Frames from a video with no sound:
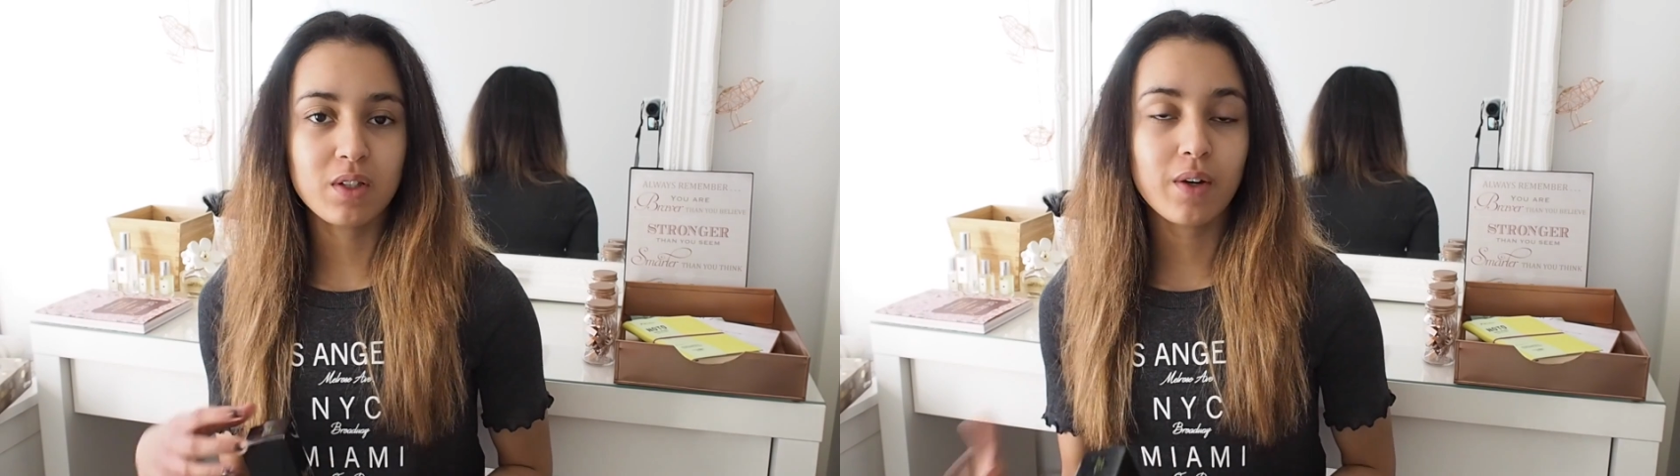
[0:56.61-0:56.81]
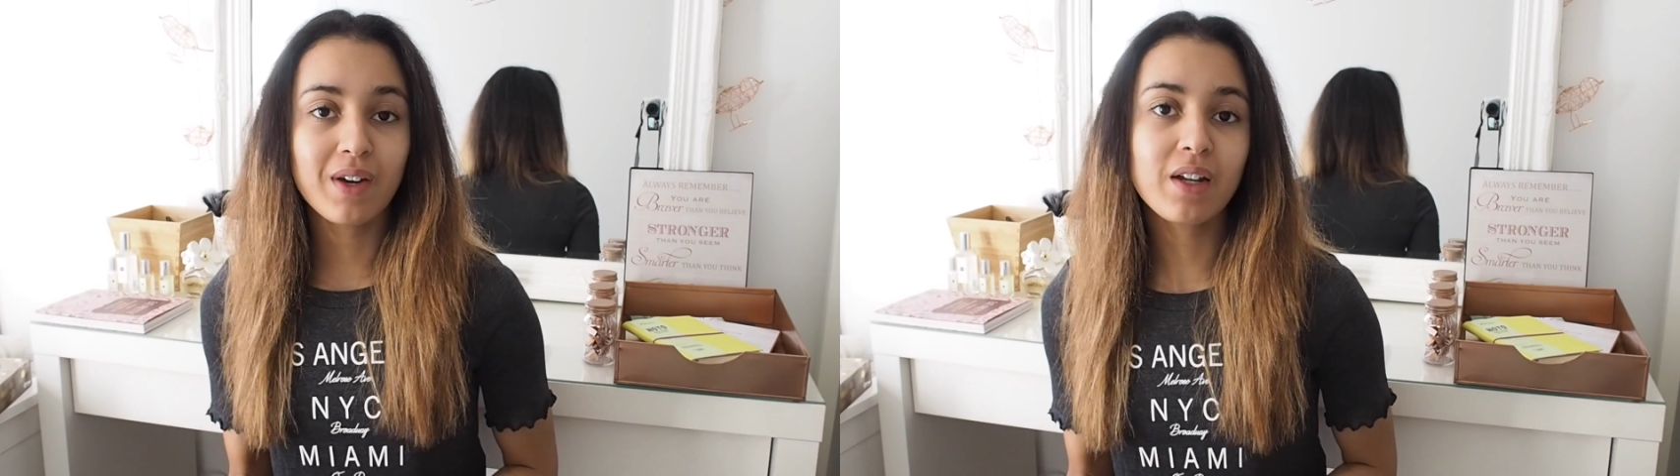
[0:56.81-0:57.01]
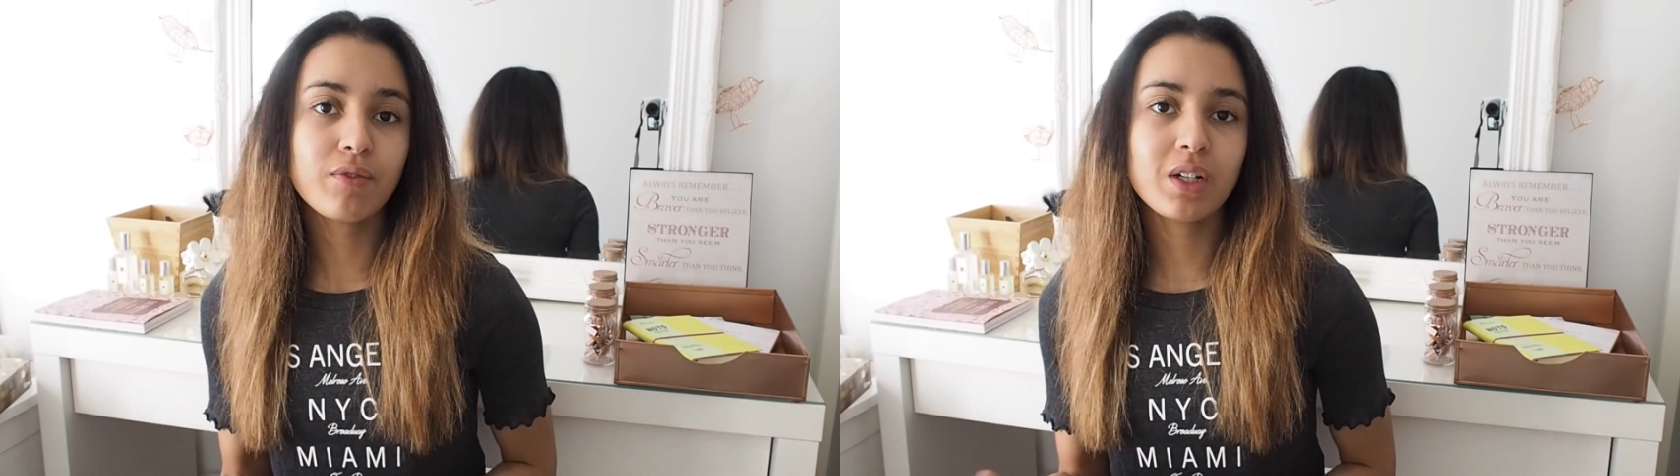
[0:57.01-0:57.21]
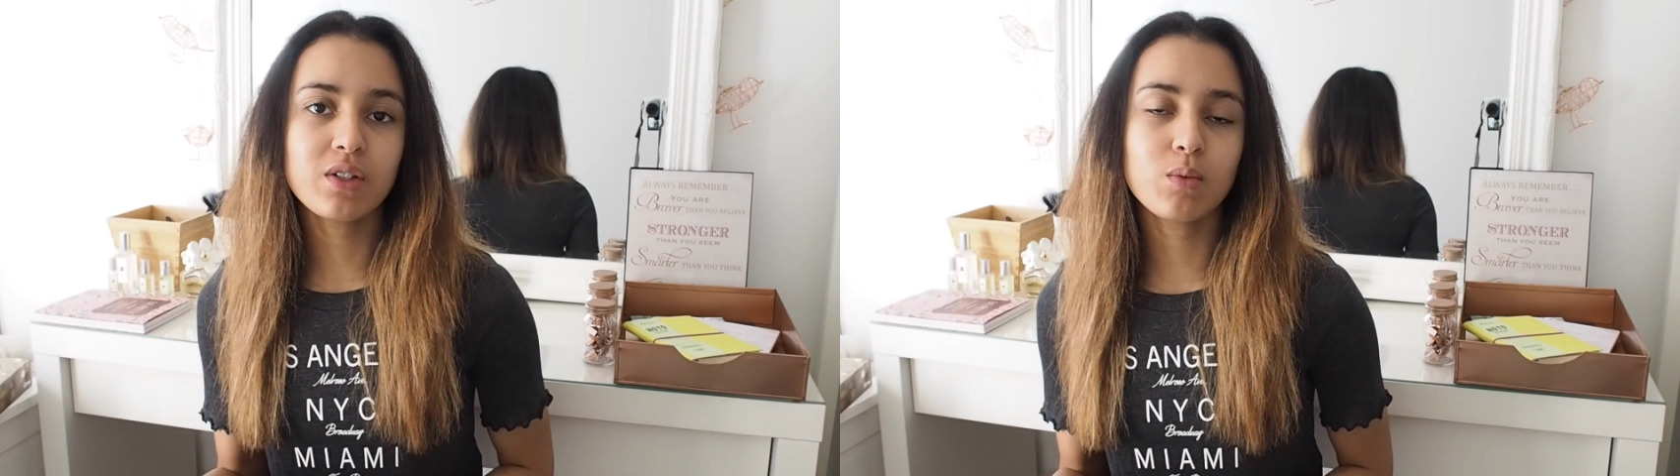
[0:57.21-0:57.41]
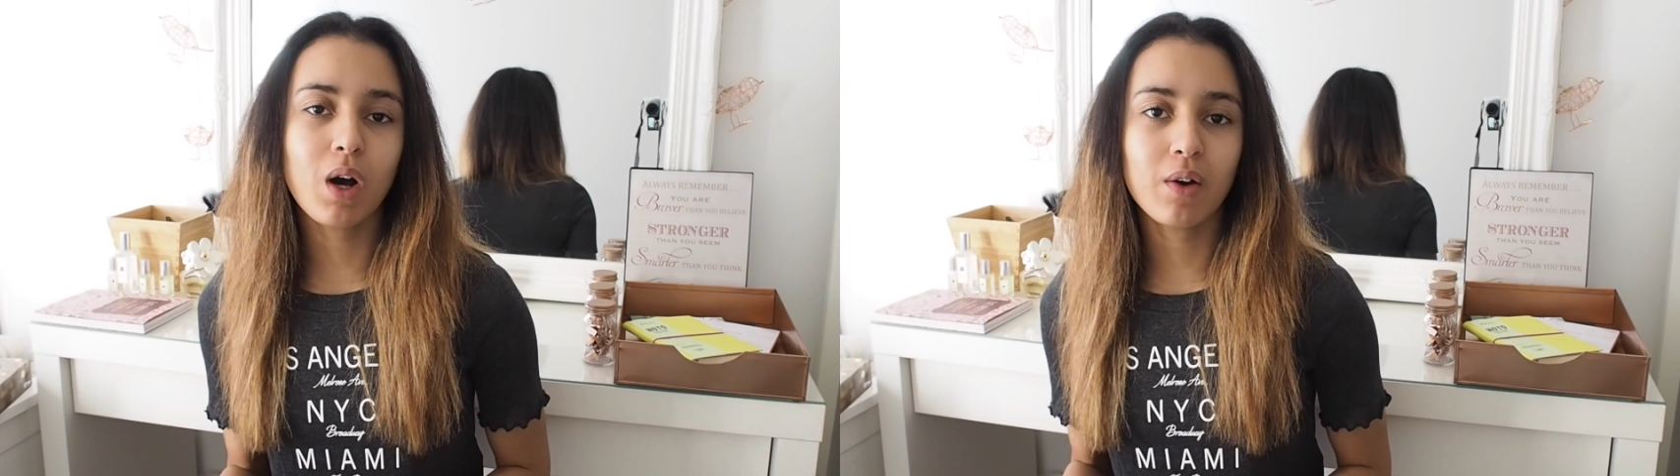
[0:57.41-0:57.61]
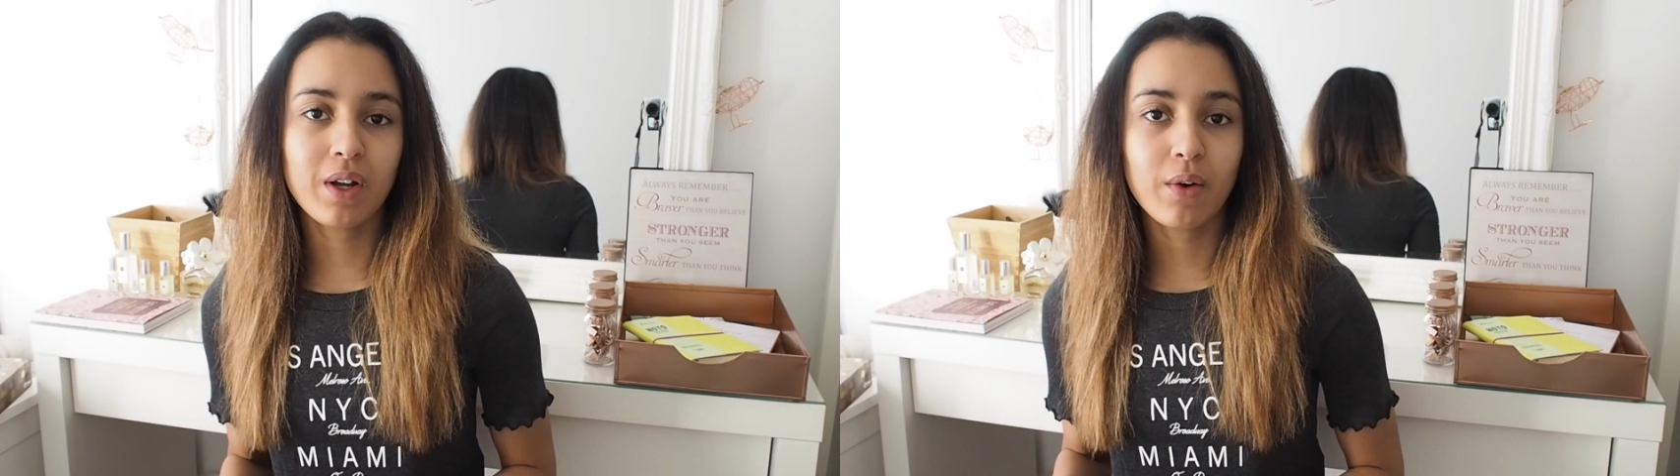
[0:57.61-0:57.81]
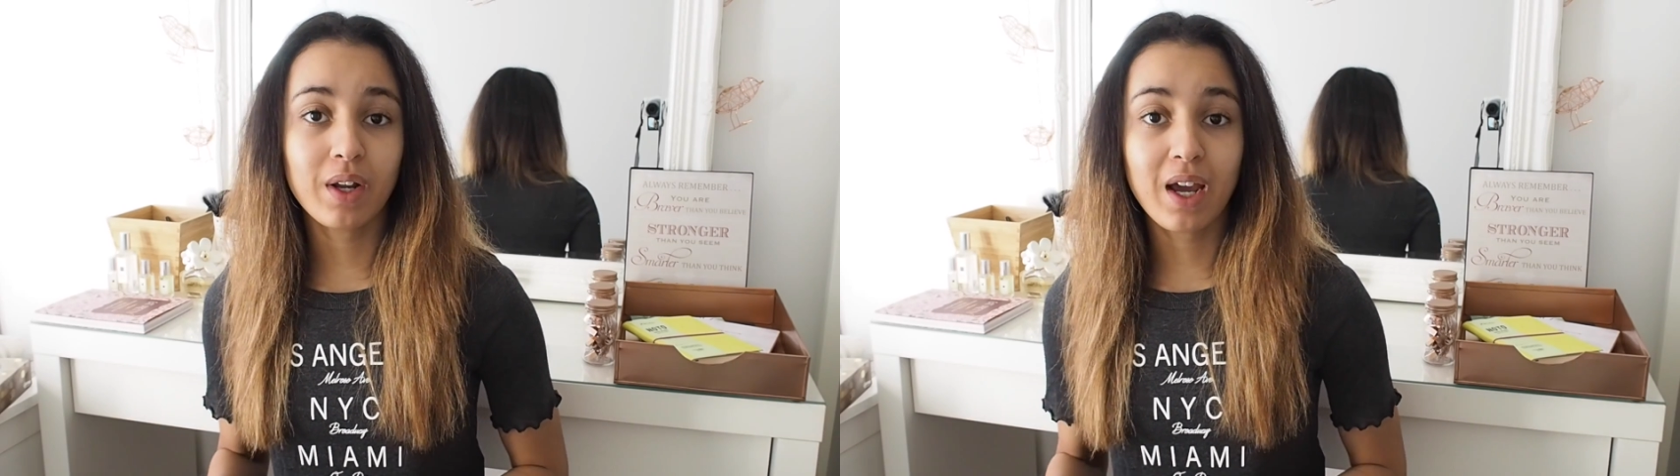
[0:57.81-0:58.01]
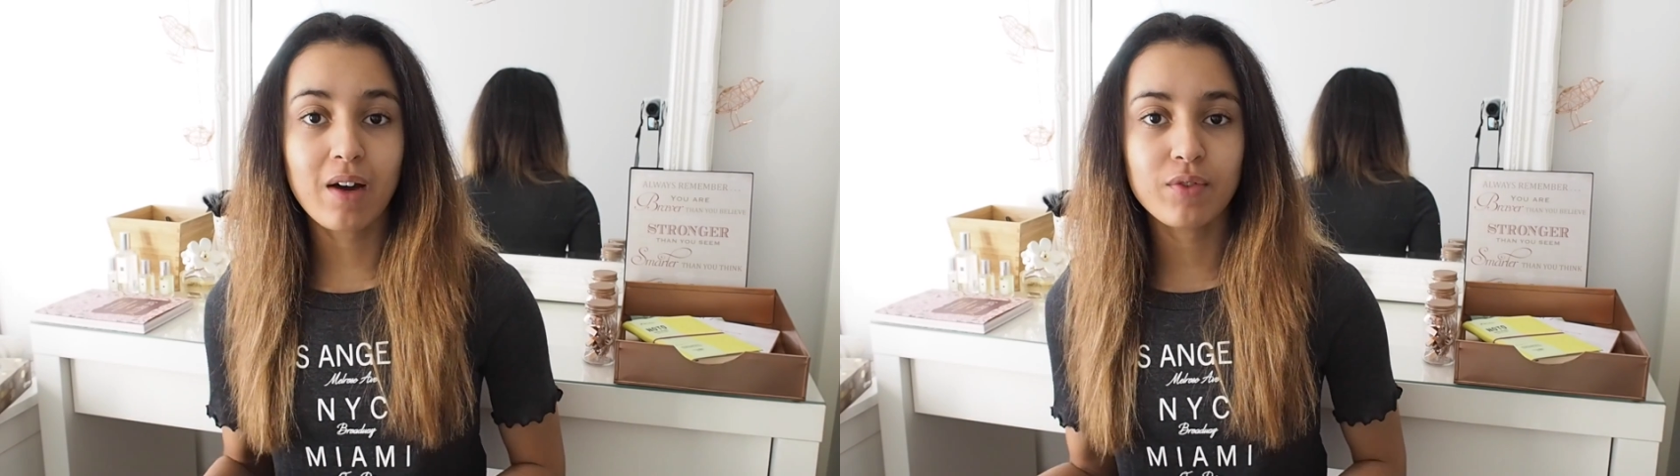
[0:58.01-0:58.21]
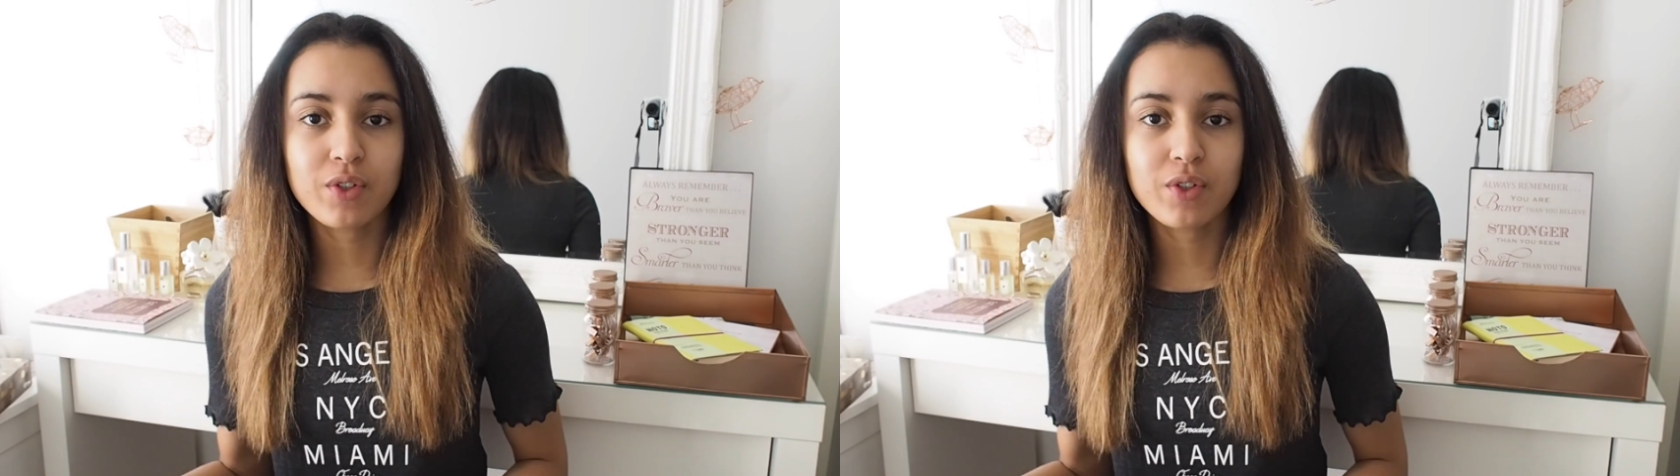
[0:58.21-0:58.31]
so I've had it for a little while now and I have